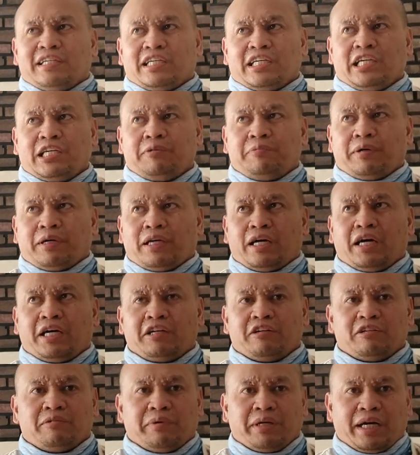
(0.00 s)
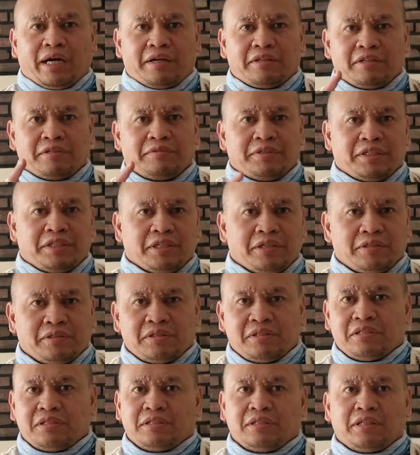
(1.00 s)
Keep an eye on my other
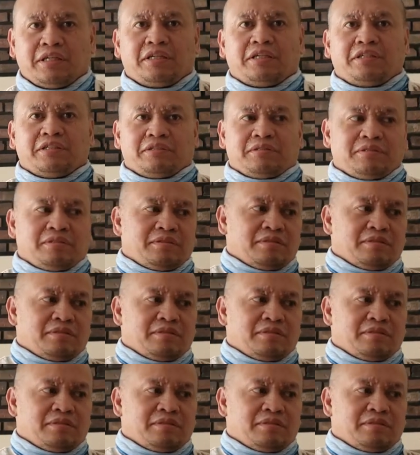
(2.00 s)
videos. Thank you.